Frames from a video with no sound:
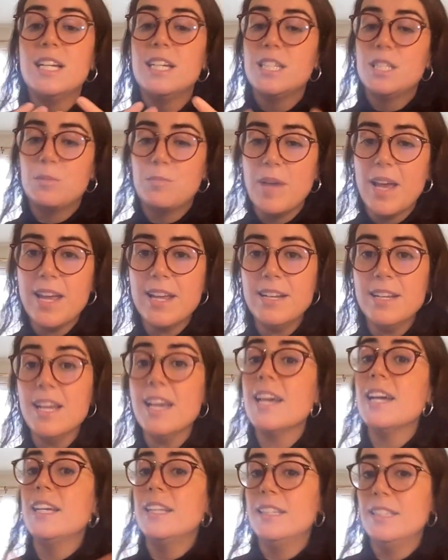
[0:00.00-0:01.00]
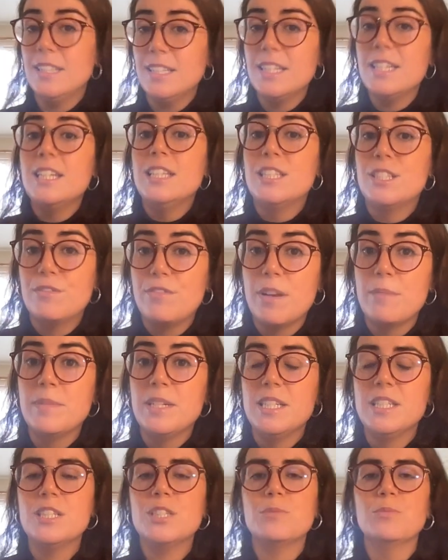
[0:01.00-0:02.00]
Spain and its
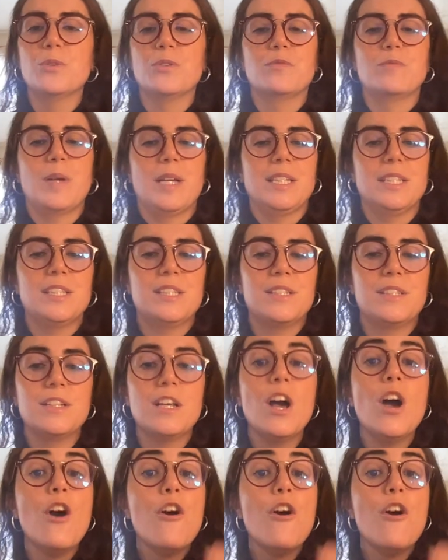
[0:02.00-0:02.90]
feminist movements.